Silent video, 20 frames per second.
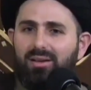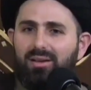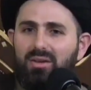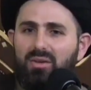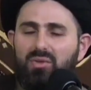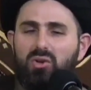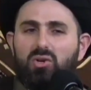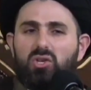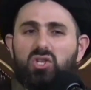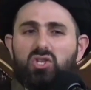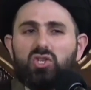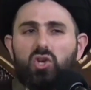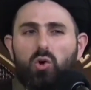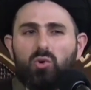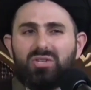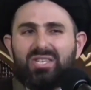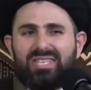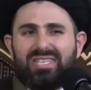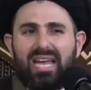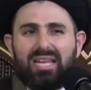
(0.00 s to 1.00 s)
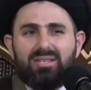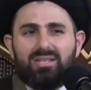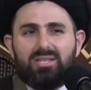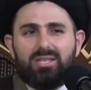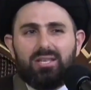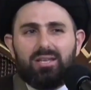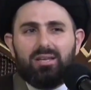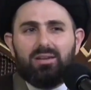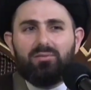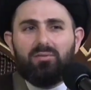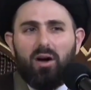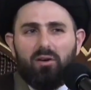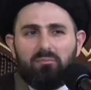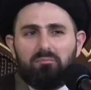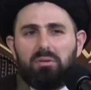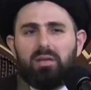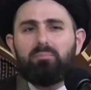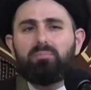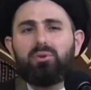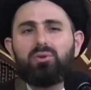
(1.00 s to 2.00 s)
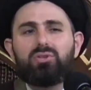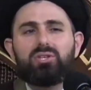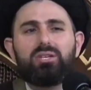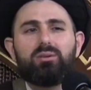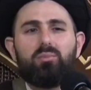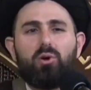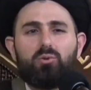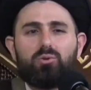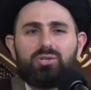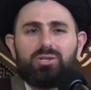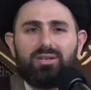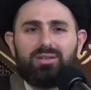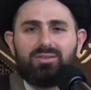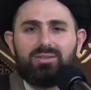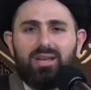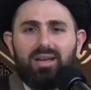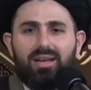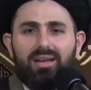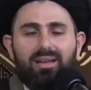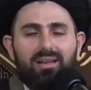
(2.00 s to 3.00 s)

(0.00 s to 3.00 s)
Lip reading: They're so sensitive of people's emotions.